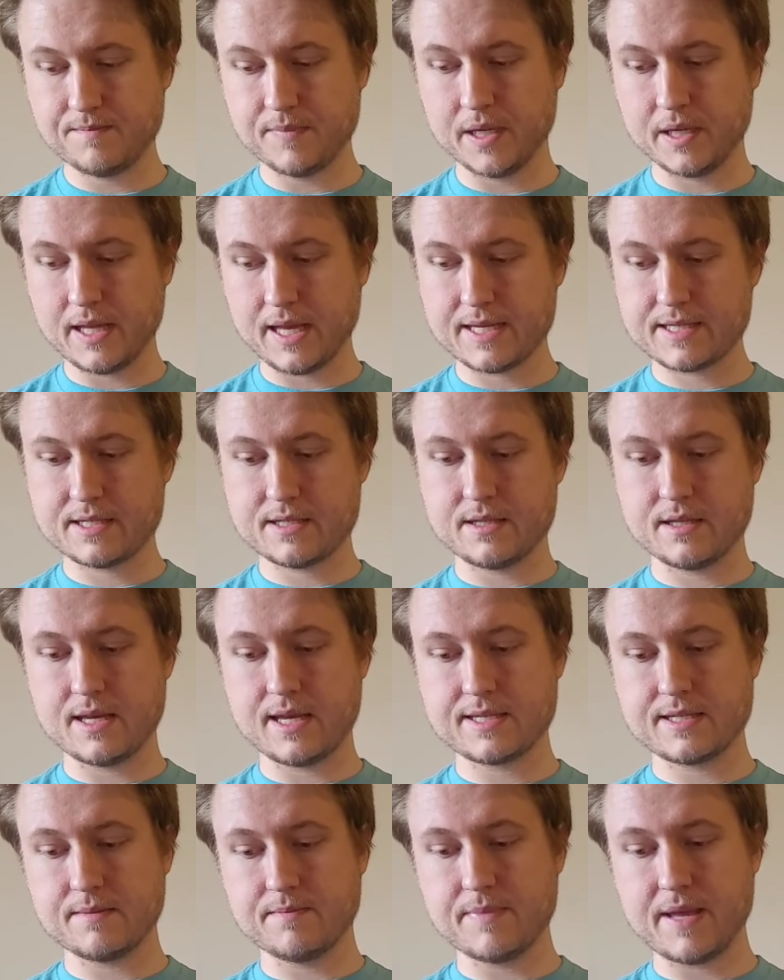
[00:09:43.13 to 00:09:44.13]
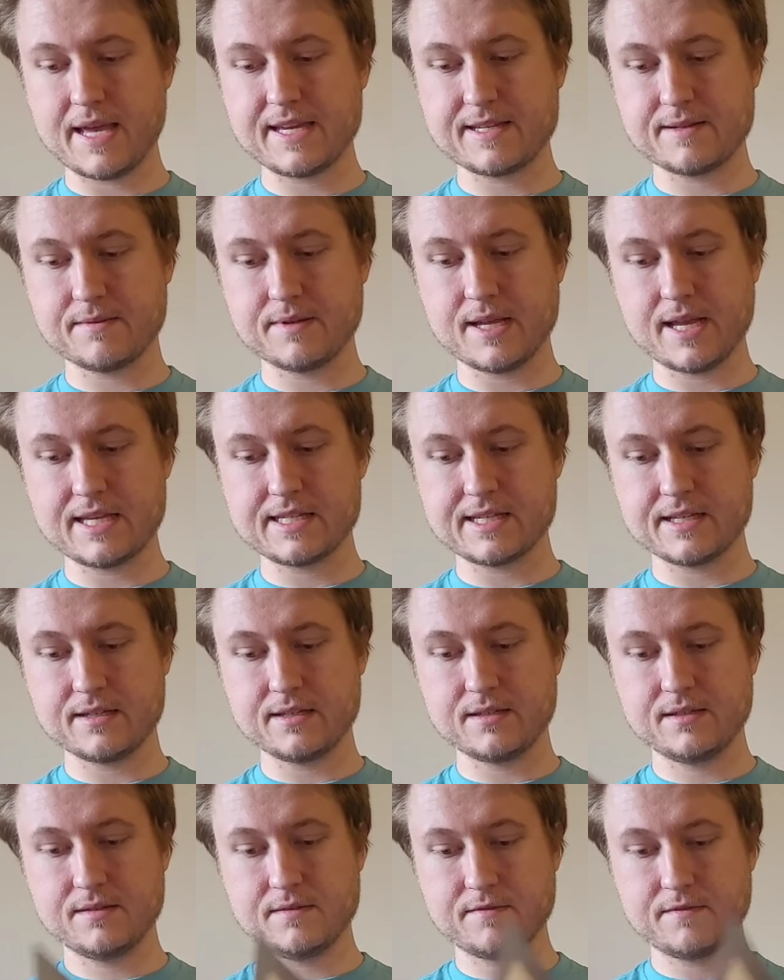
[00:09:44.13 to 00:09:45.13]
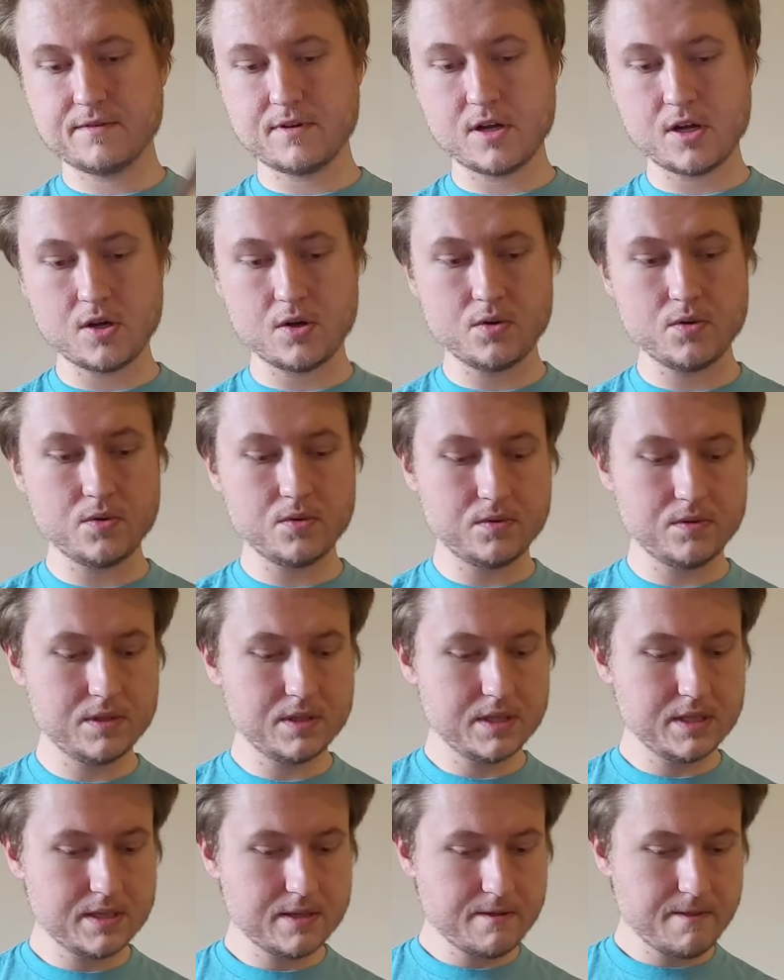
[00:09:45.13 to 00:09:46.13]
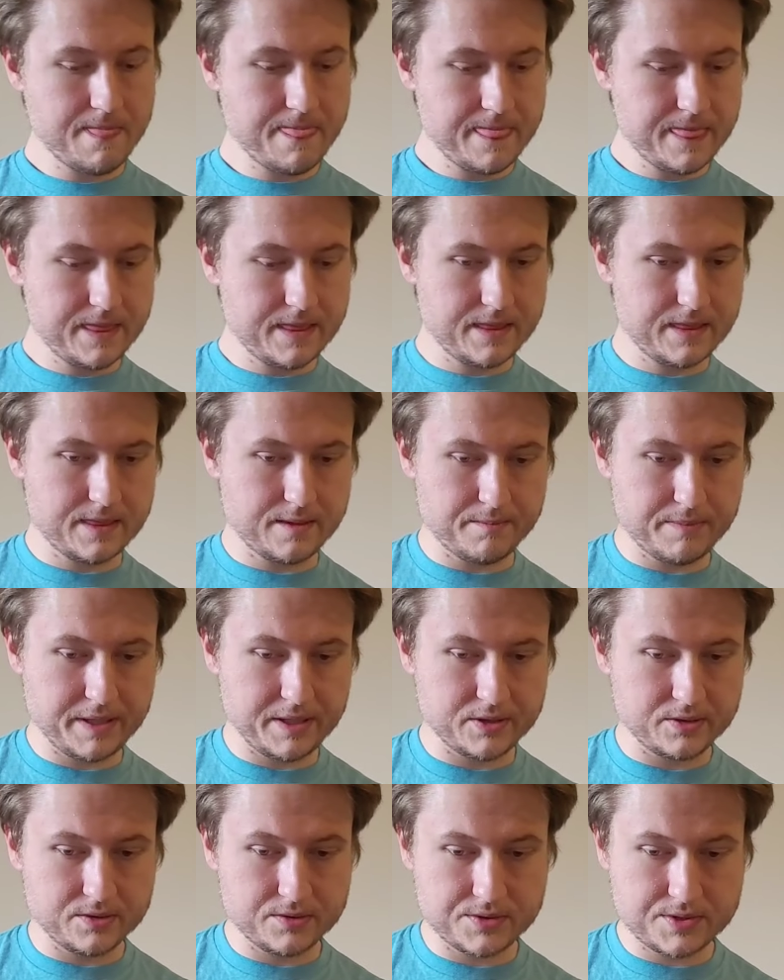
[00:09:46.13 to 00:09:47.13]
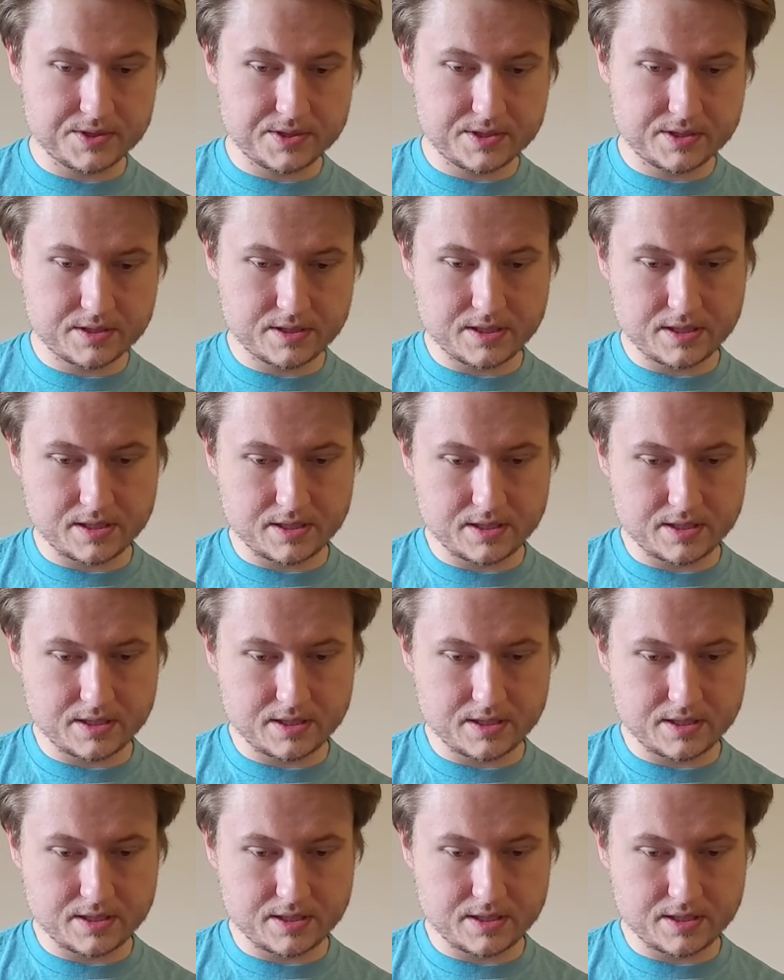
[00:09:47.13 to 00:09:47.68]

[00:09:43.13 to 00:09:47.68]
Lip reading: but as a whole, the Beatles